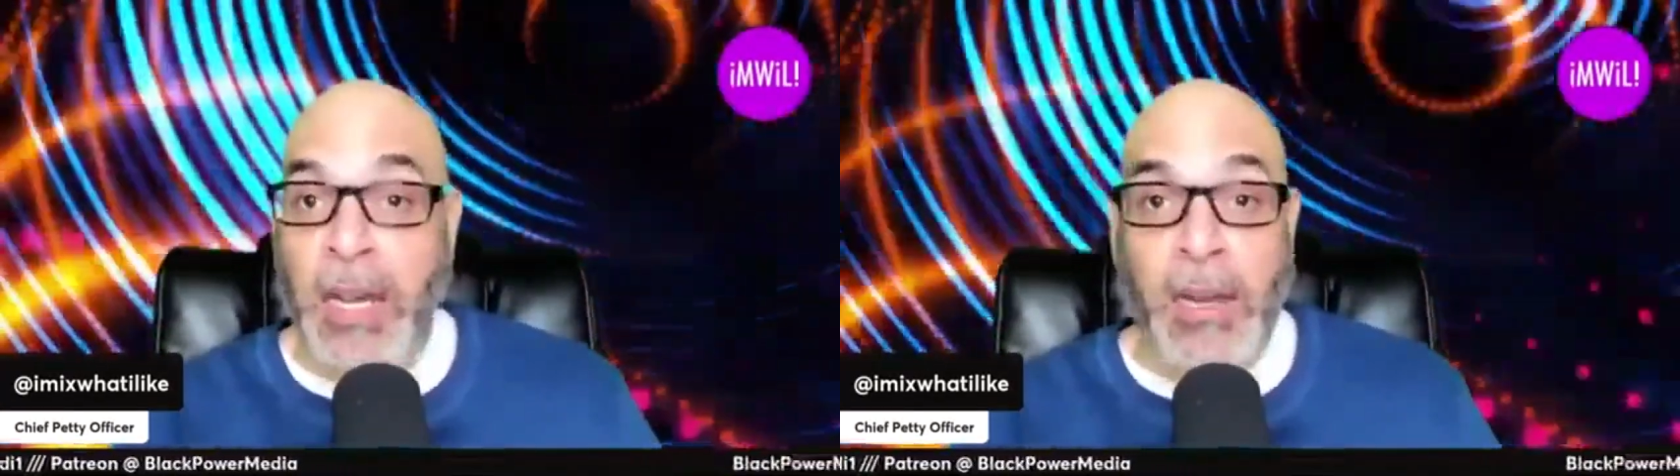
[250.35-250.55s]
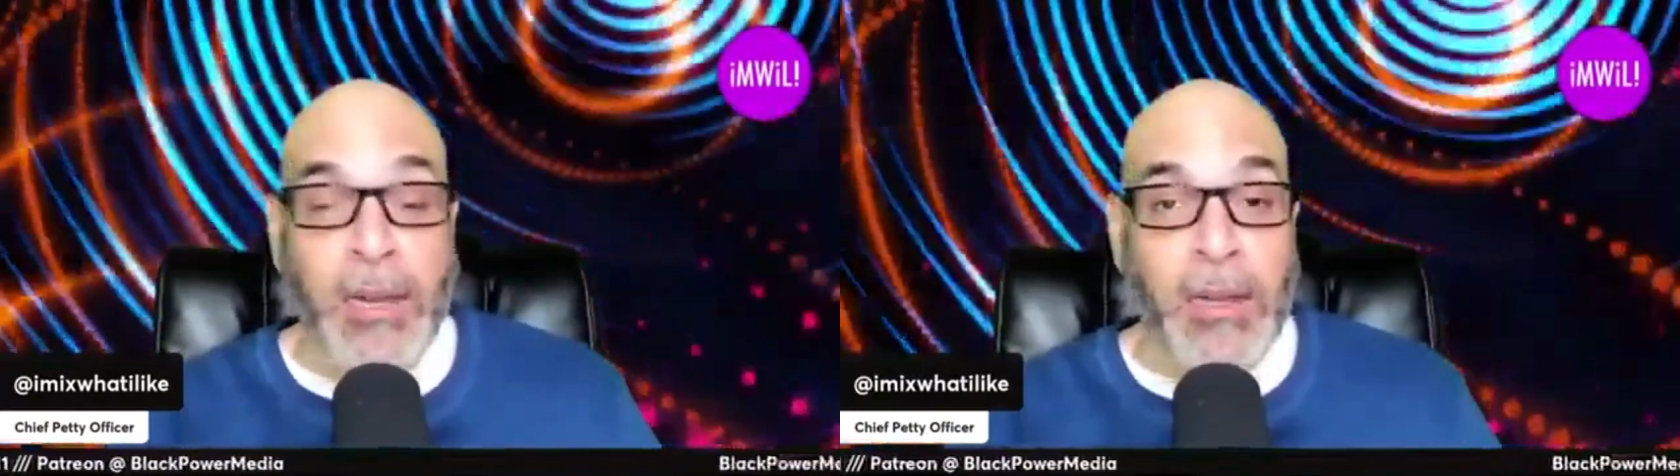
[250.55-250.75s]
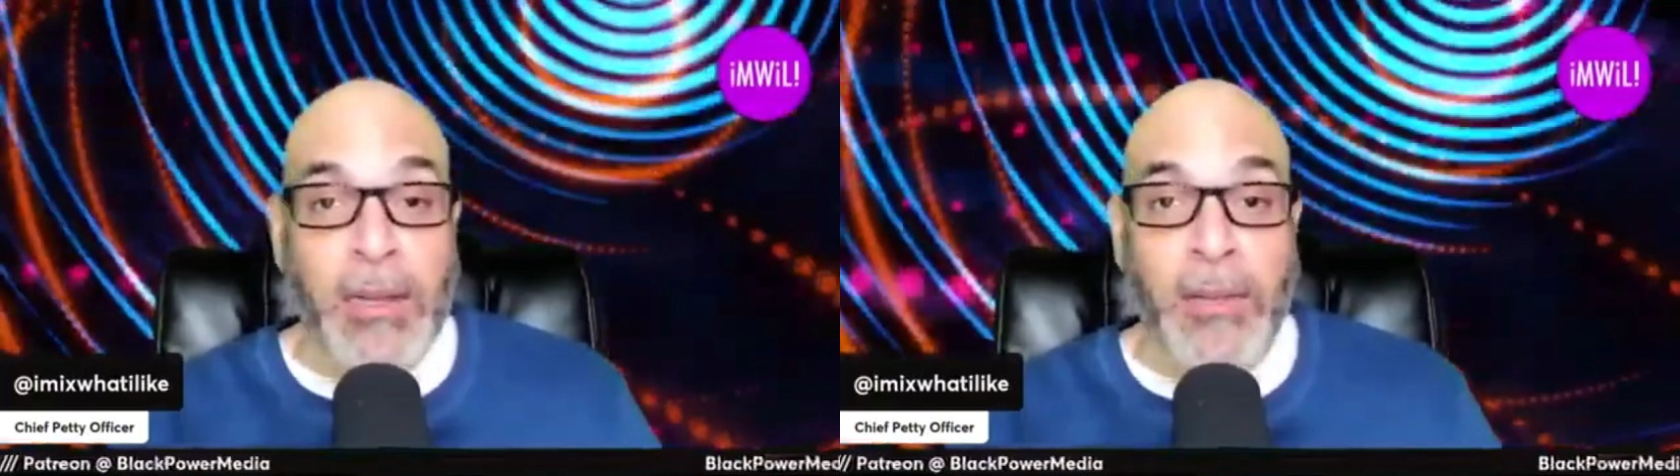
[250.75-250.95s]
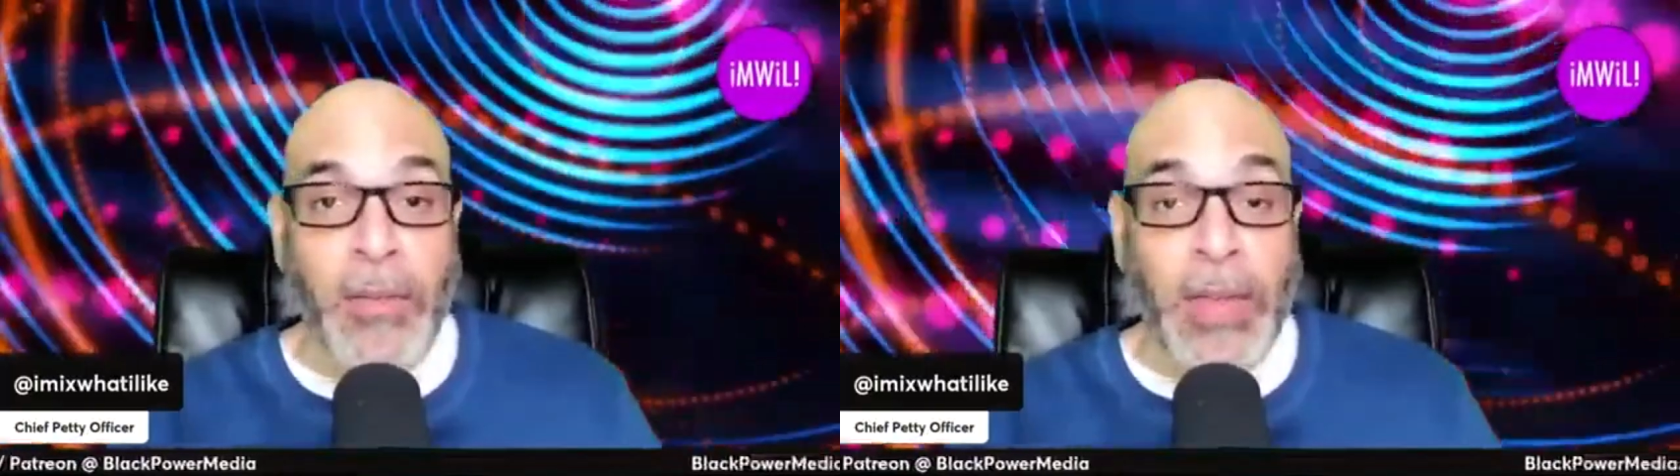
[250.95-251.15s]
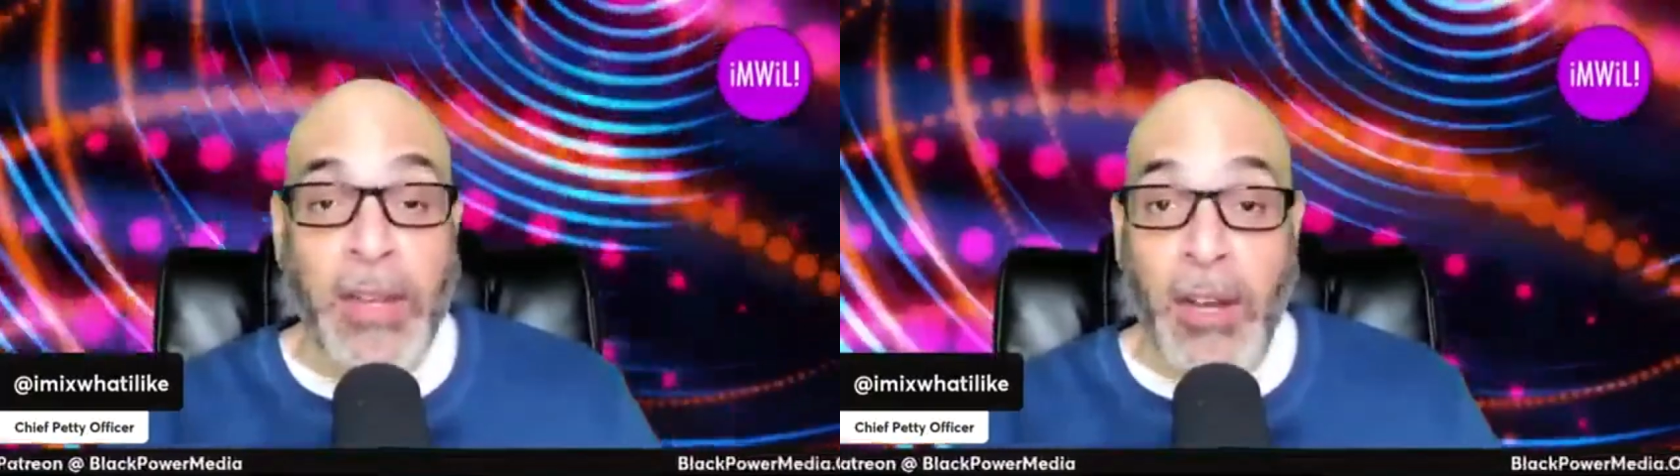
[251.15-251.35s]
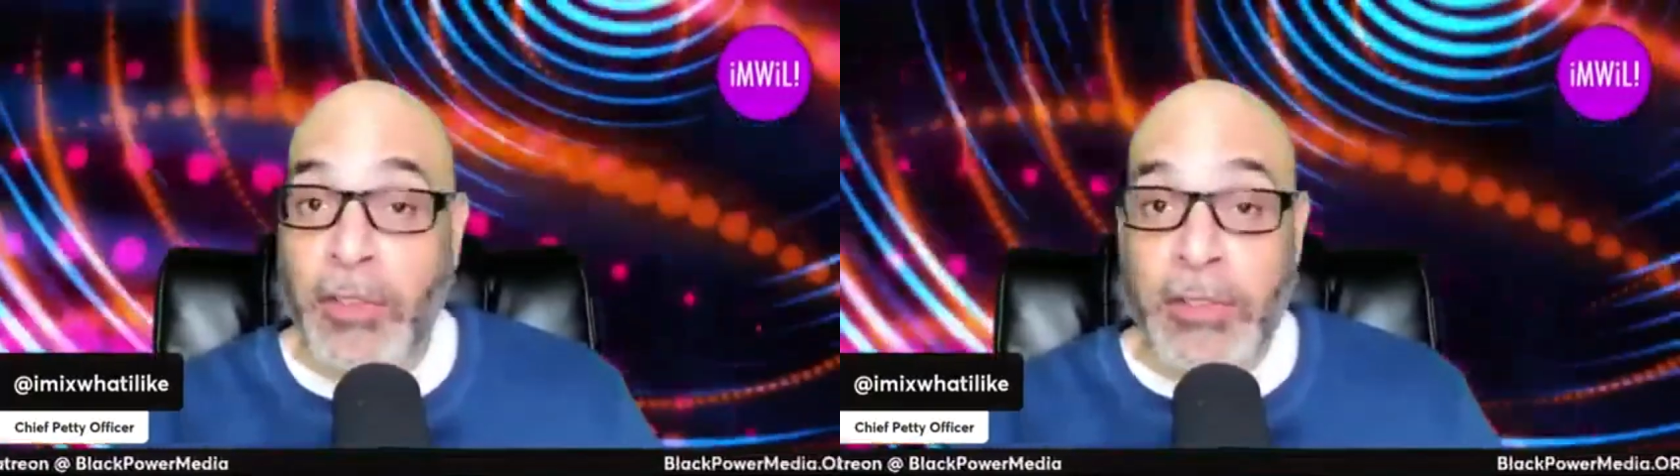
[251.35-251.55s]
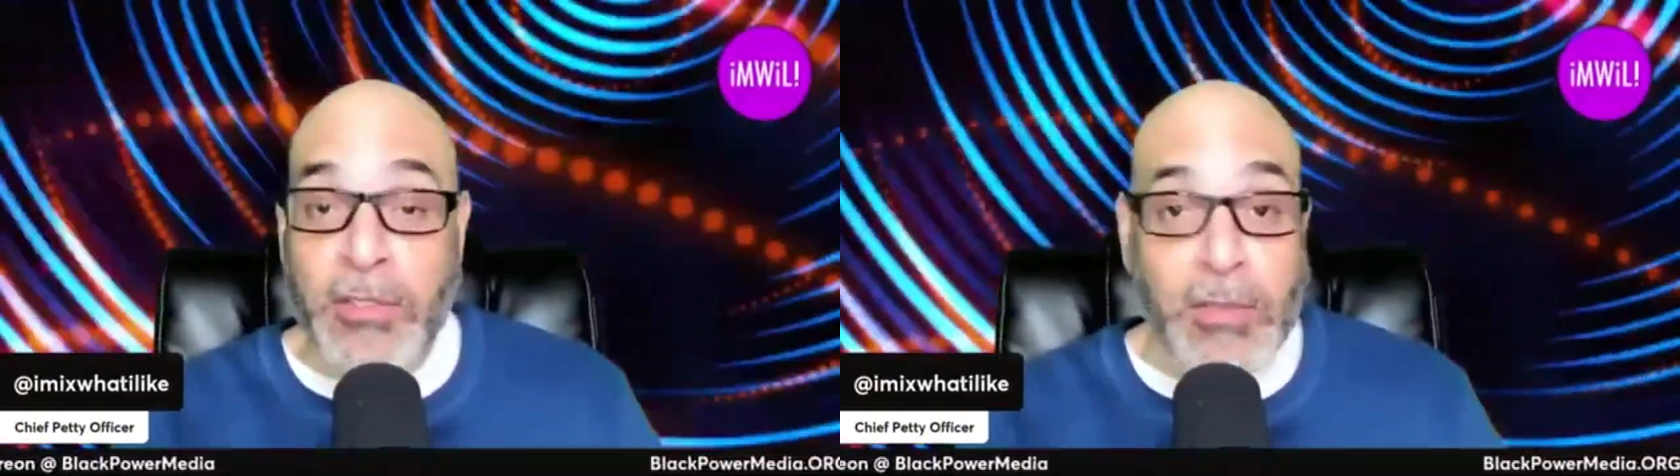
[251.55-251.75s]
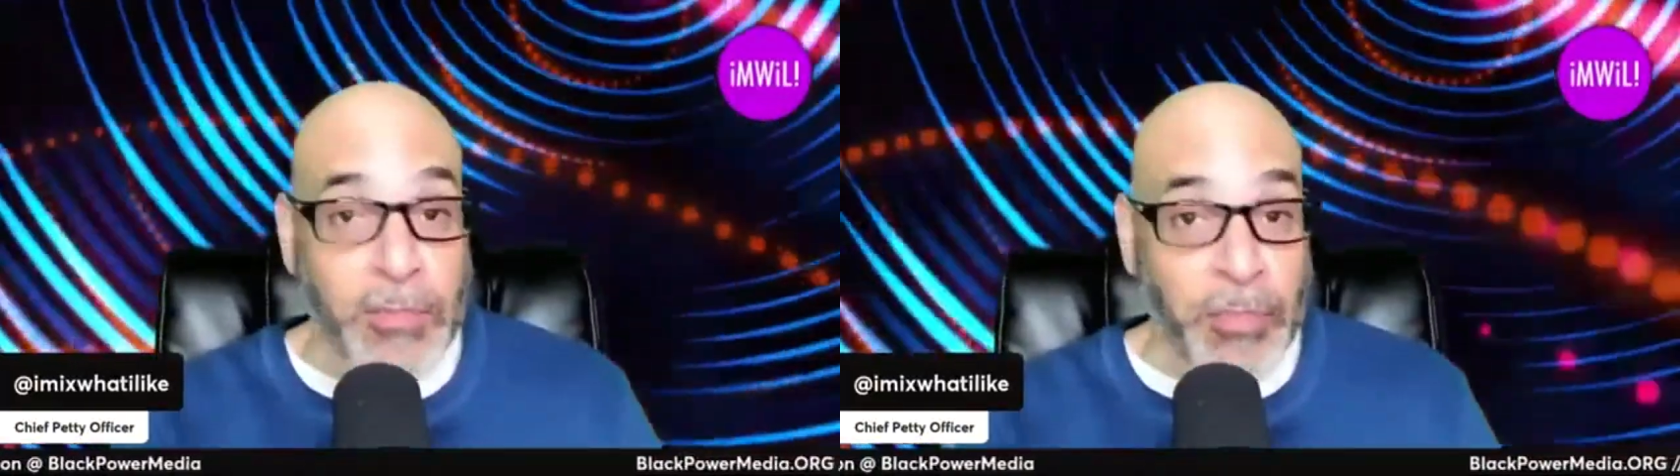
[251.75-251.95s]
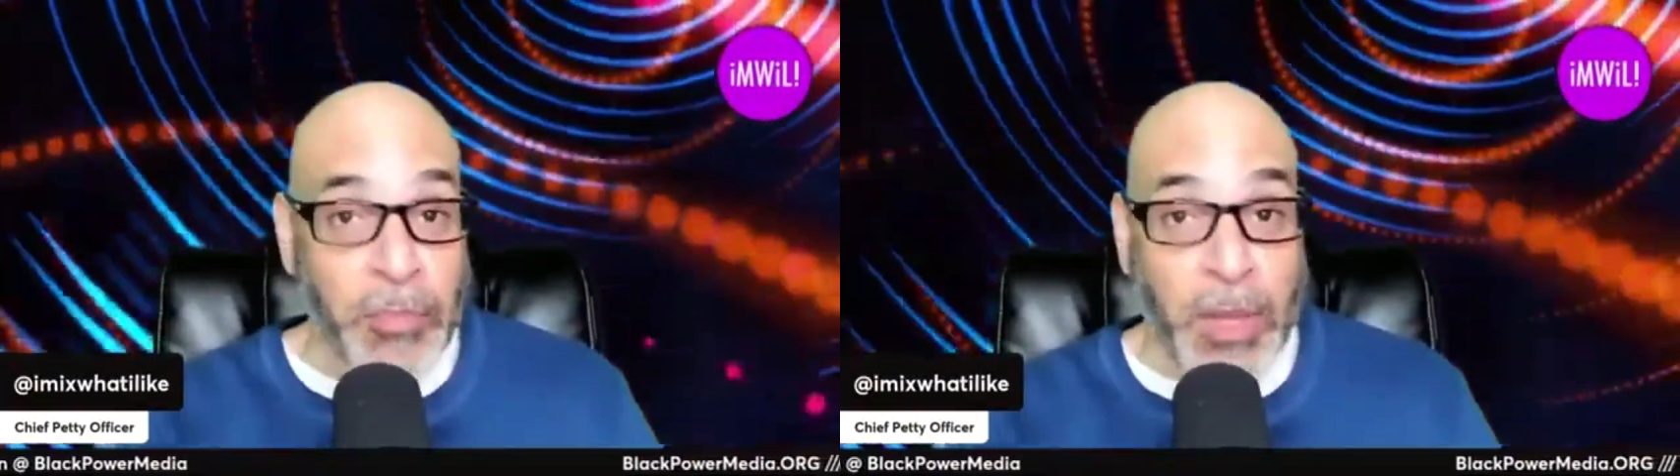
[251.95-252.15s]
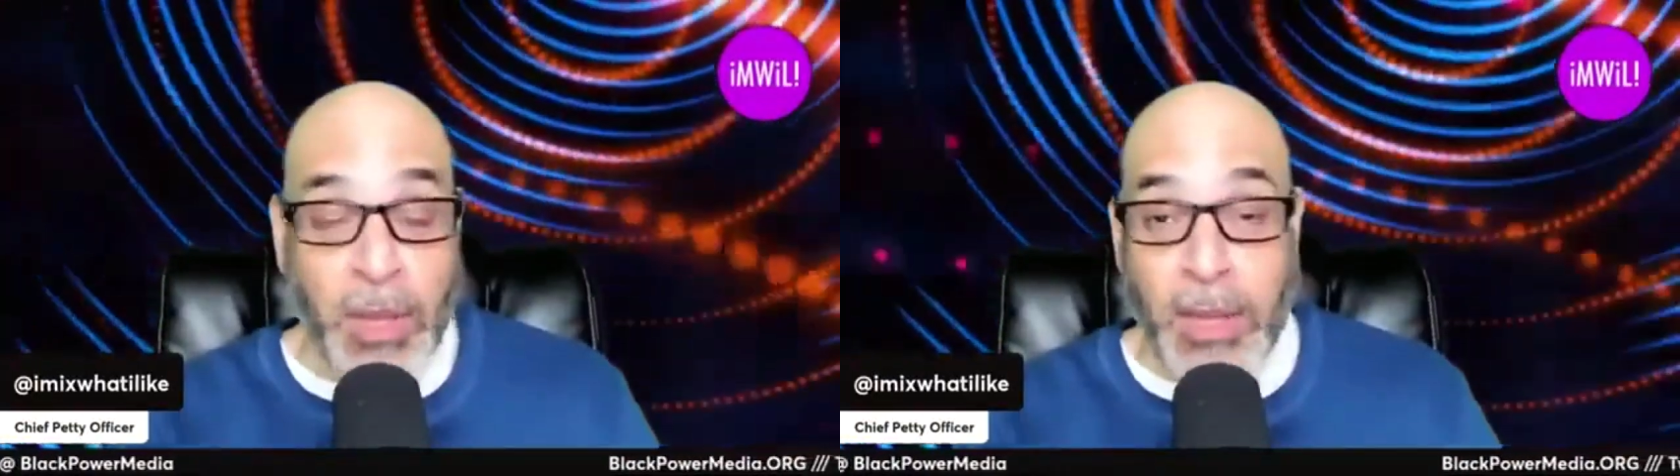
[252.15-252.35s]
and others,
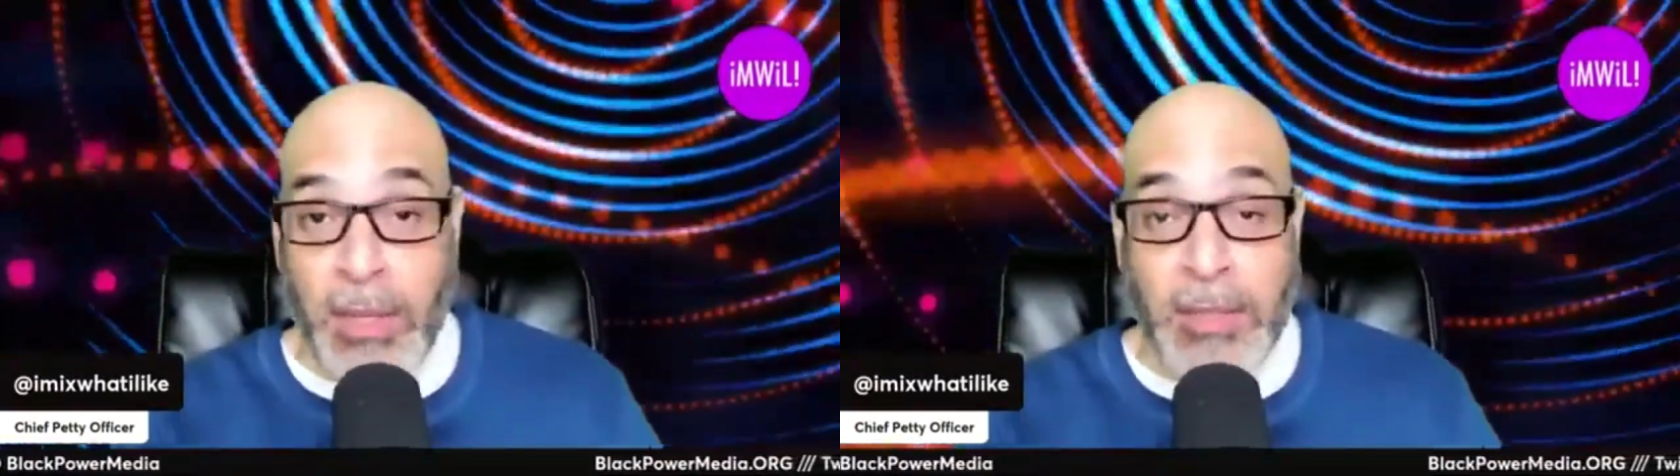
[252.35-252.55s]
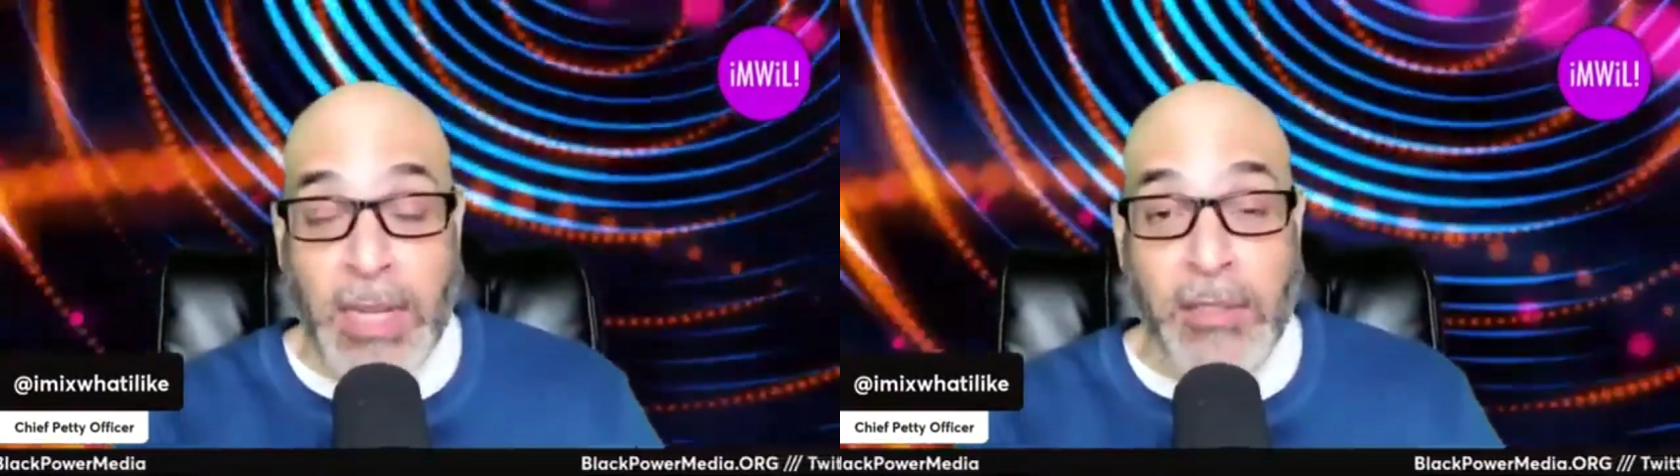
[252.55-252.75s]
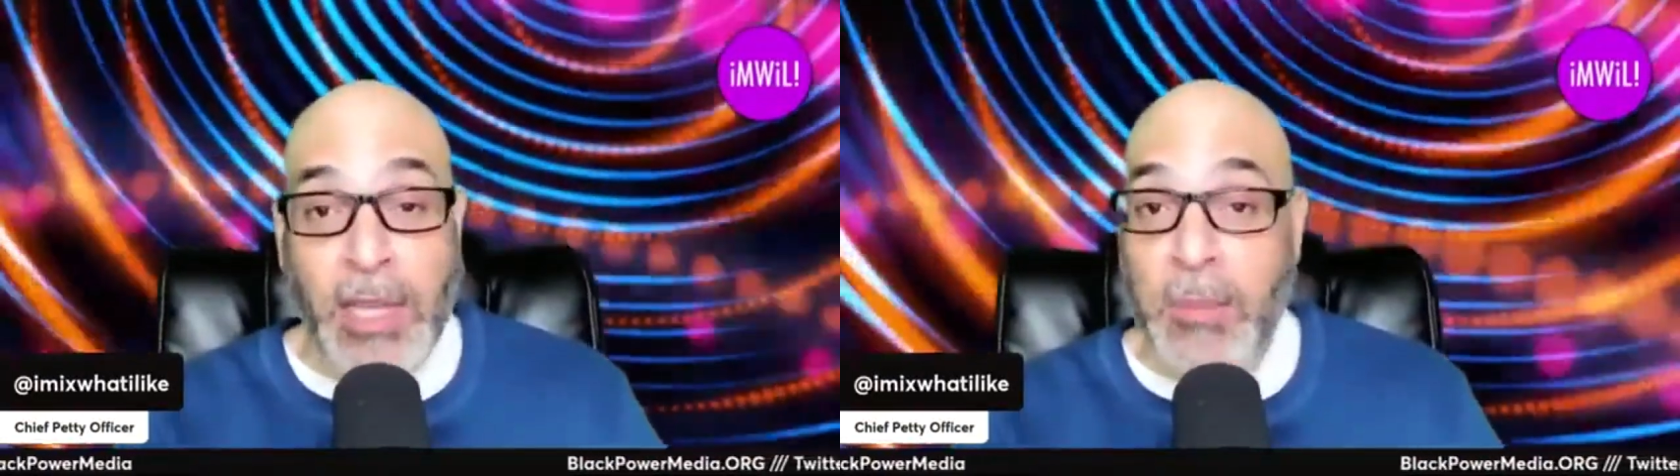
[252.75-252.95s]
Dr.